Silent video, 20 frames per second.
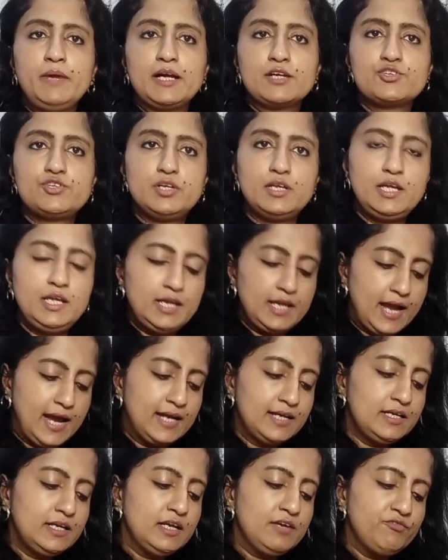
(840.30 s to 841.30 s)
actually,
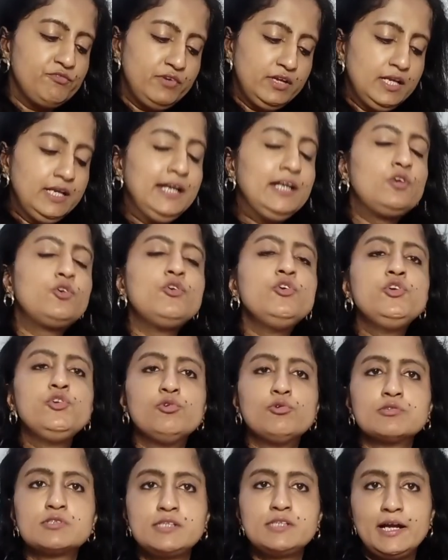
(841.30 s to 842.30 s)
and we need to
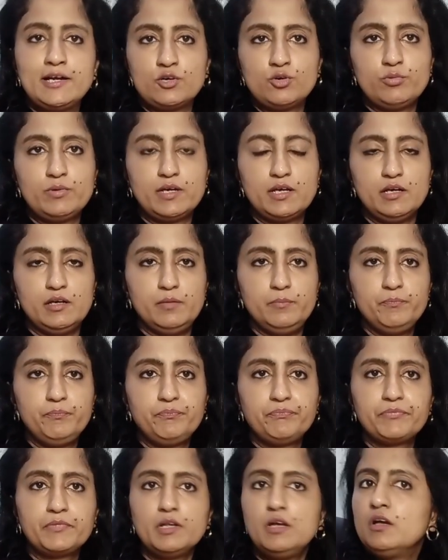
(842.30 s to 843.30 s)
use that over here.
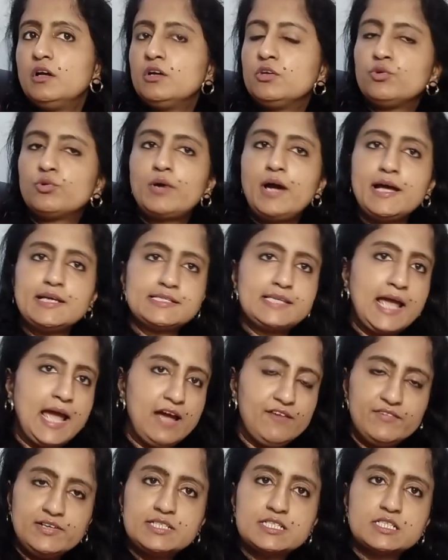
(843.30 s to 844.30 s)
You guys
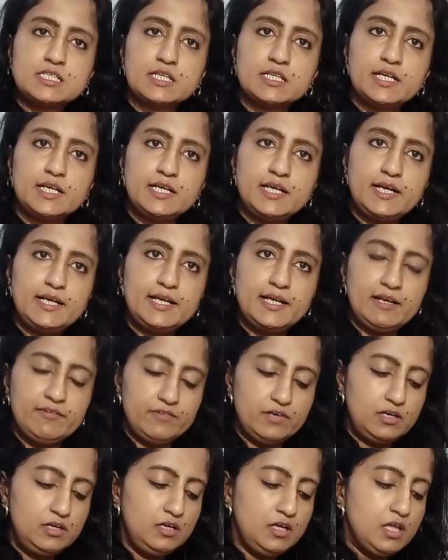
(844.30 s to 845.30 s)
haven't studied it
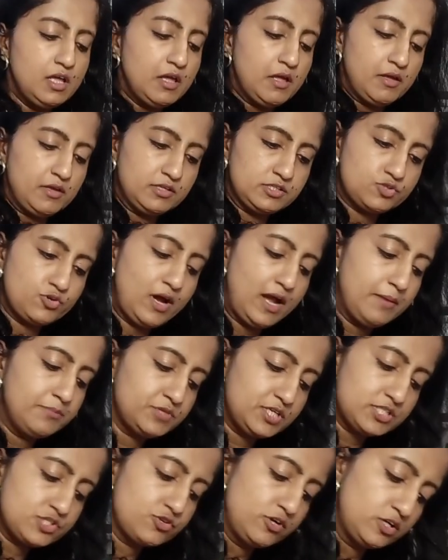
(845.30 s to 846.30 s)
ever, so I'm
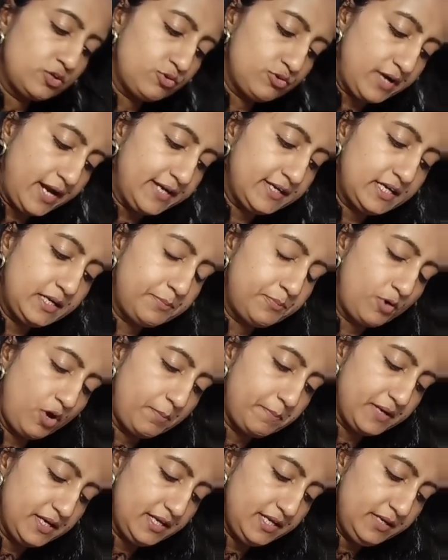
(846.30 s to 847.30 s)
just going to write it
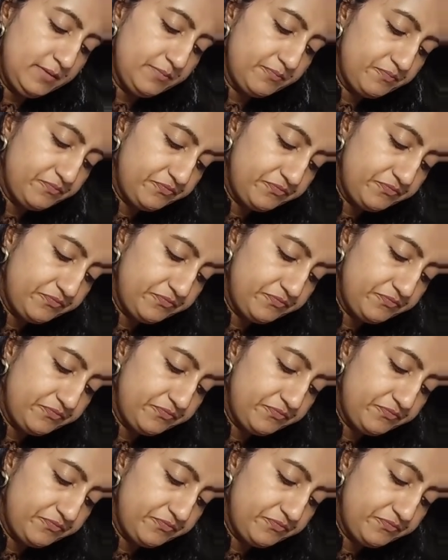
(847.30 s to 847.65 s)
properly.